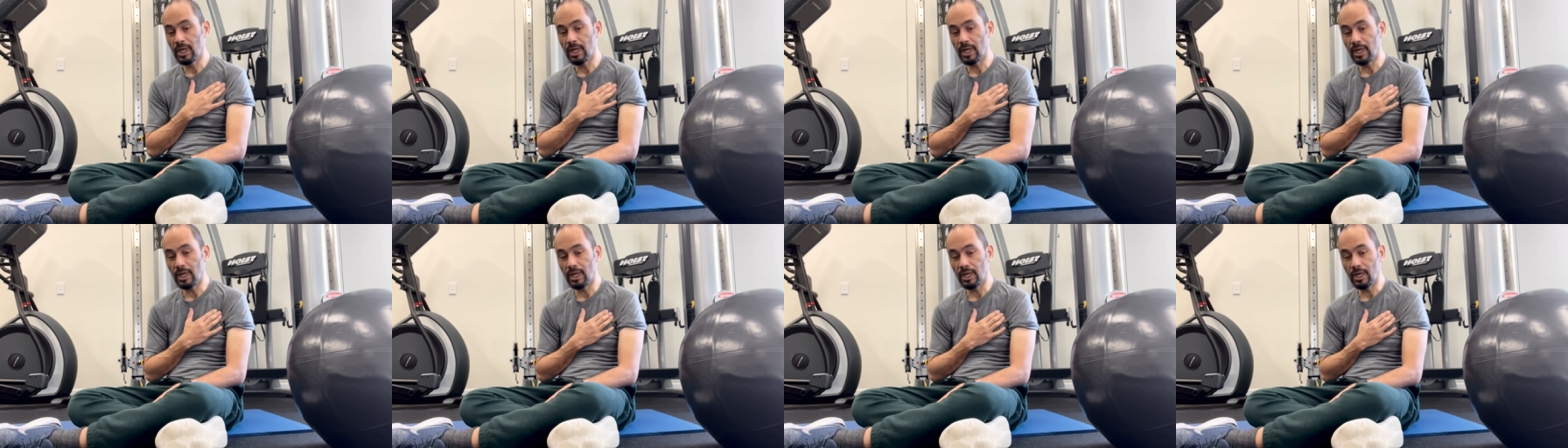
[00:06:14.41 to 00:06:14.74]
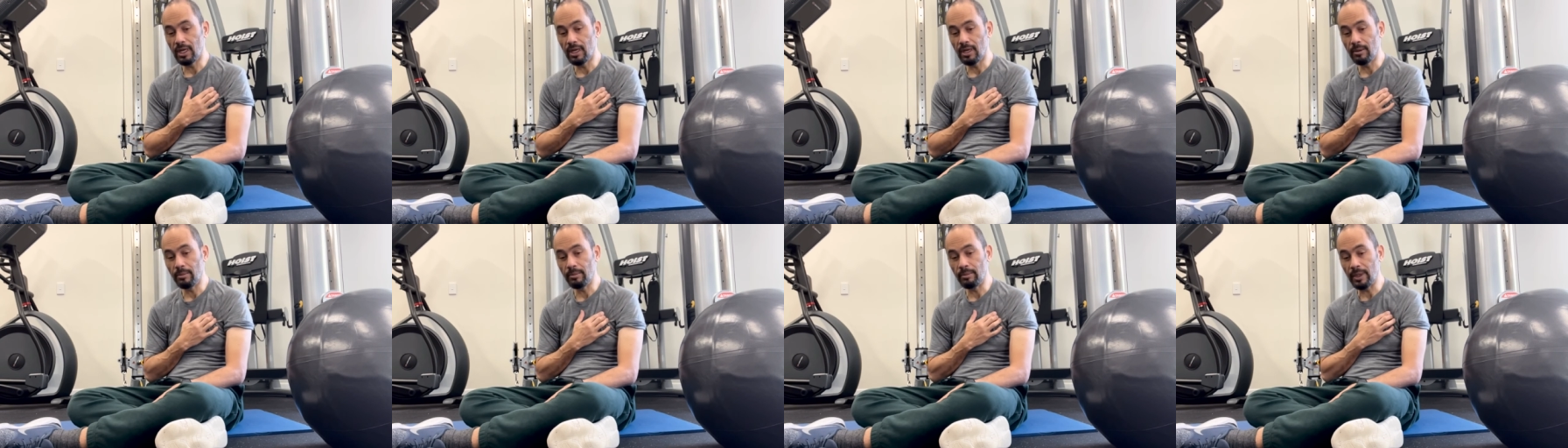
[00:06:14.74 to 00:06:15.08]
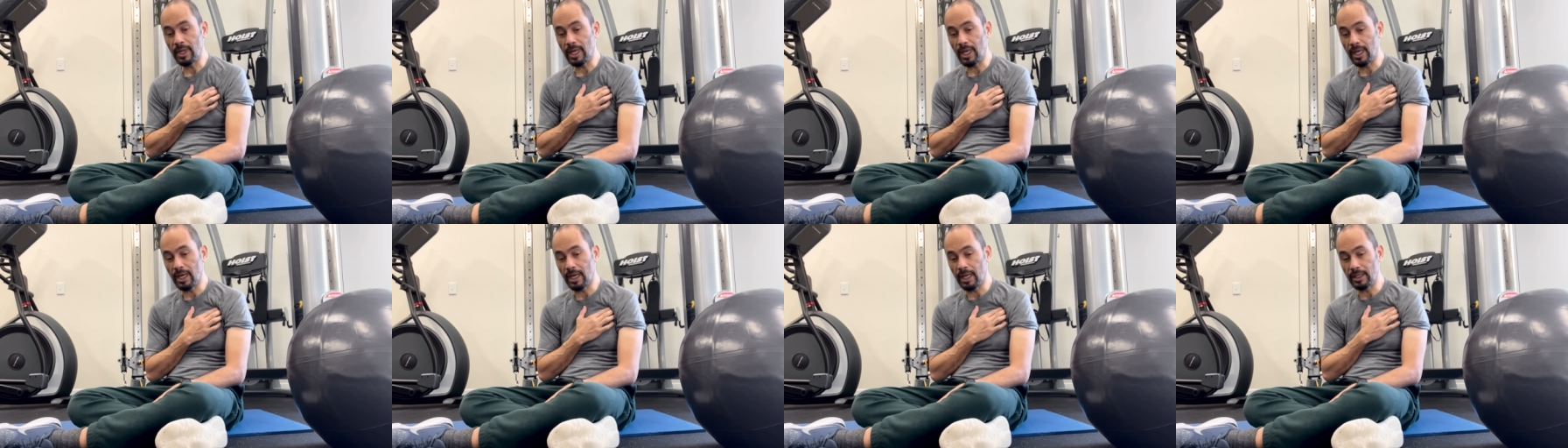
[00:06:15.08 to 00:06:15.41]

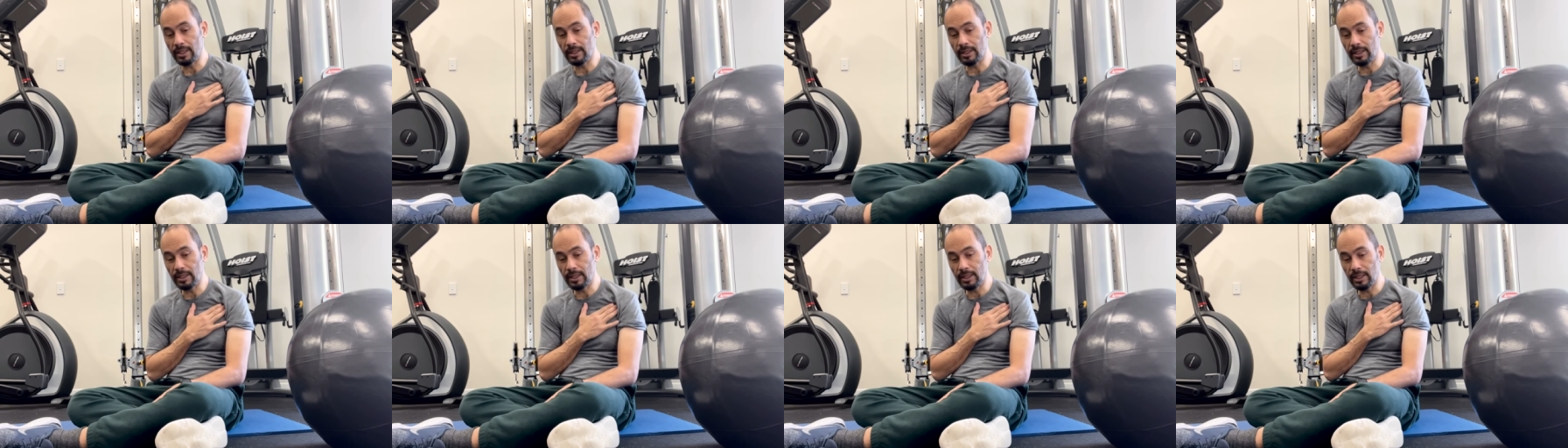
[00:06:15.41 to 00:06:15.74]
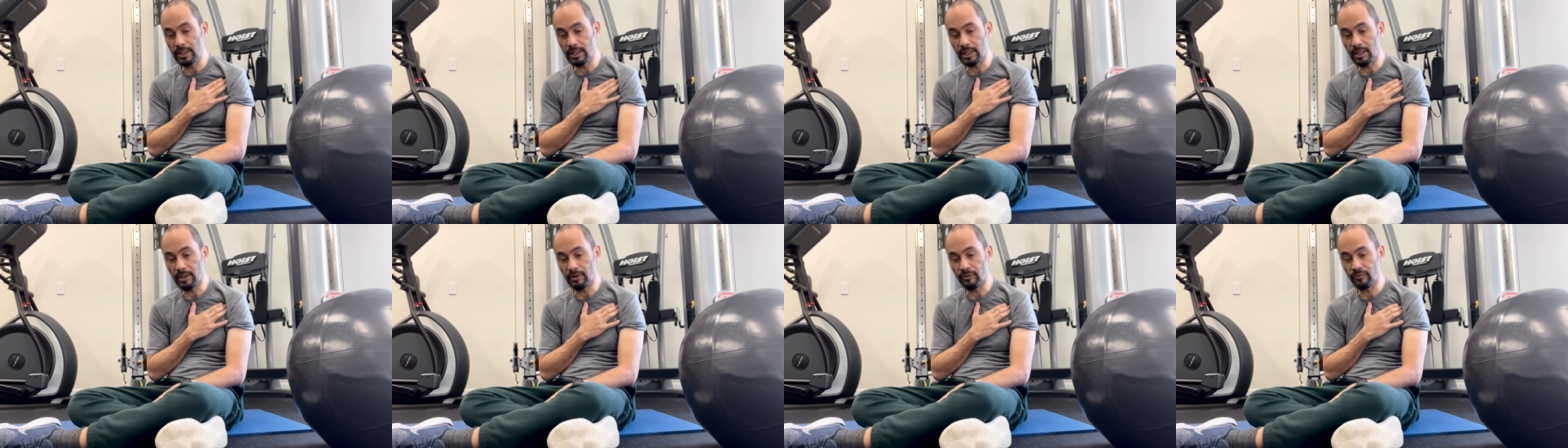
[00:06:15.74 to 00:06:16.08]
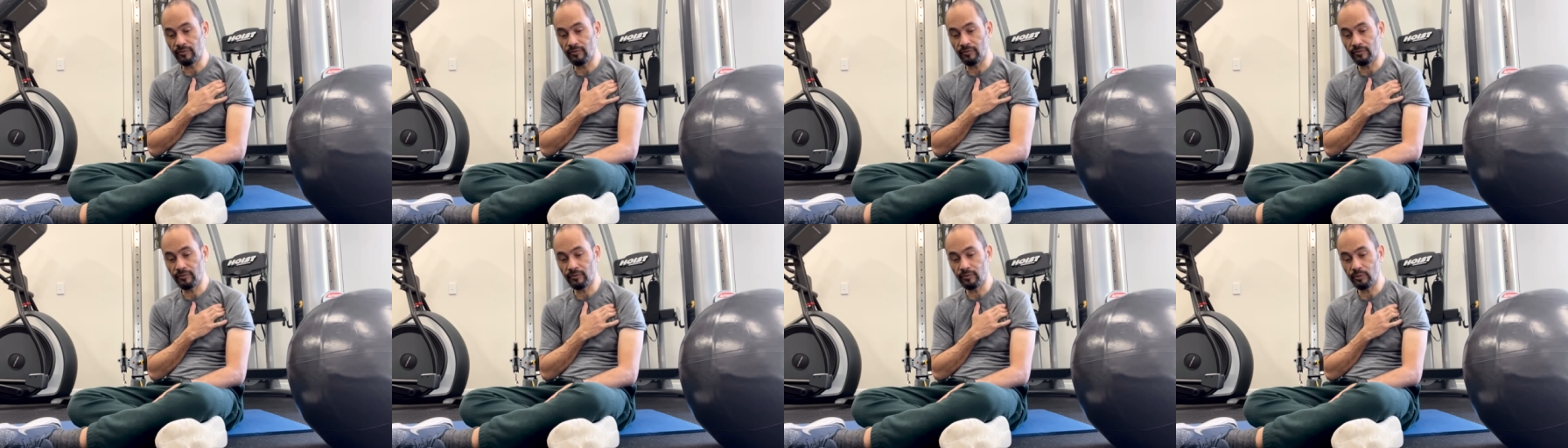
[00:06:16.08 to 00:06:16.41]
And ideally, if
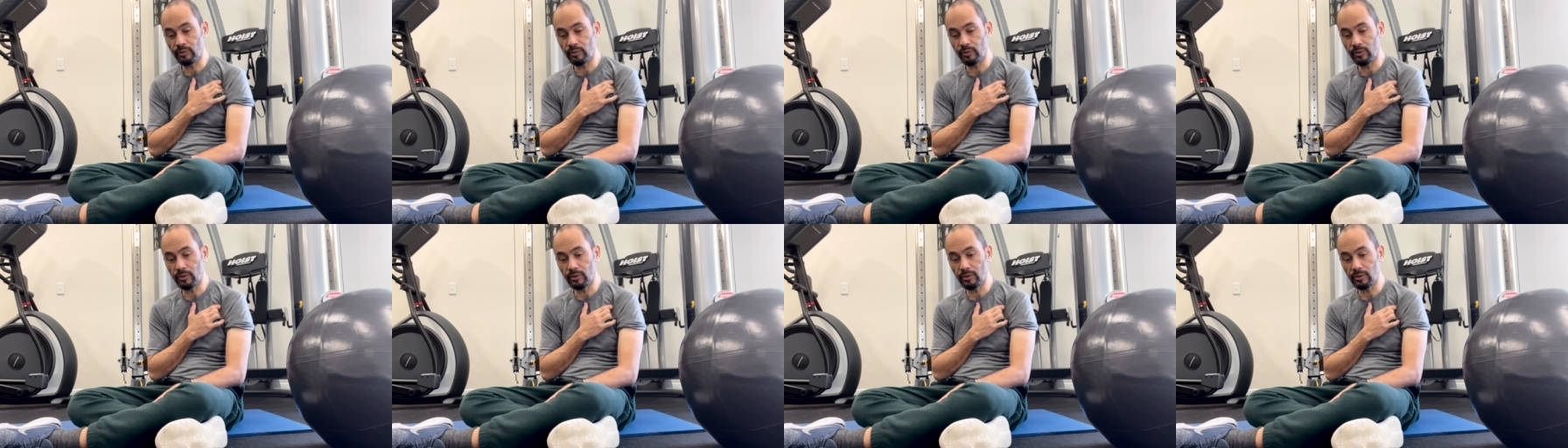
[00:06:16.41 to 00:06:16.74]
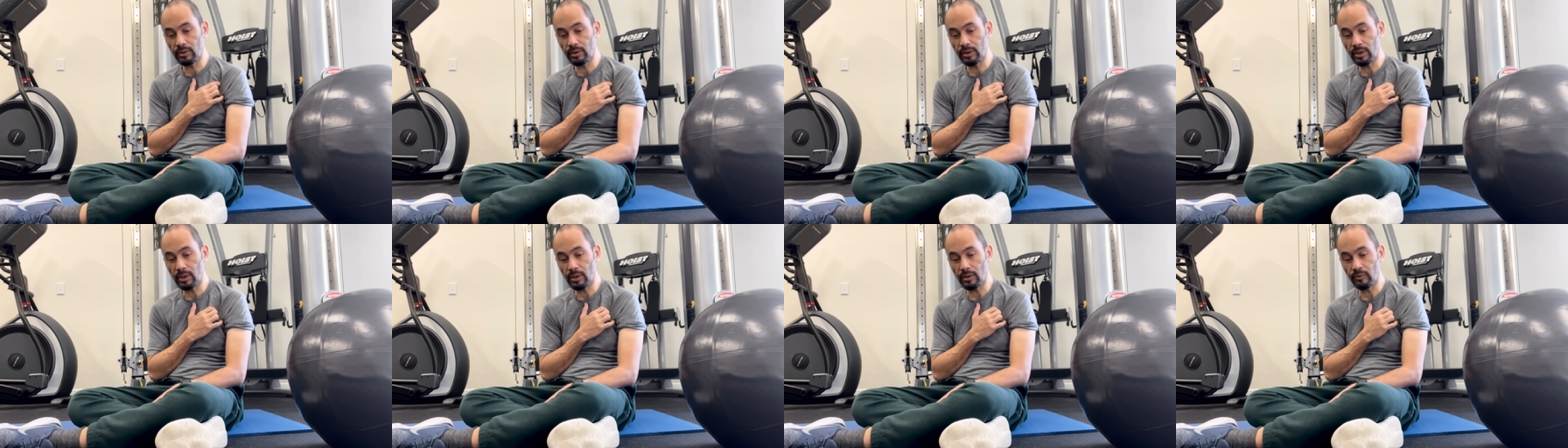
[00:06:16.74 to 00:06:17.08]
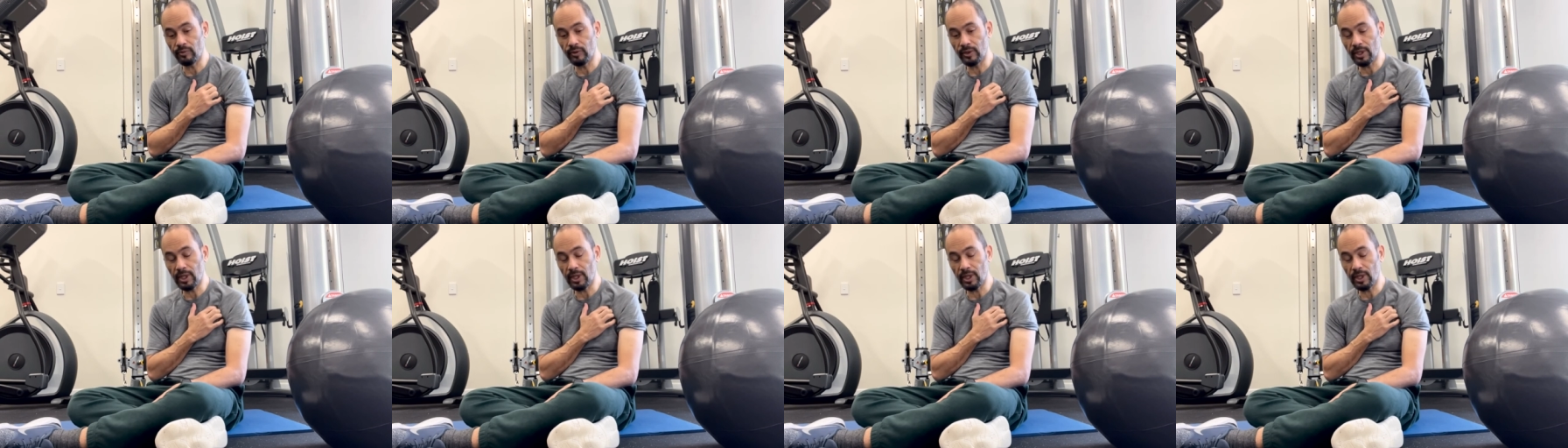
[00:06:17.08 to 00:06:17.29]
you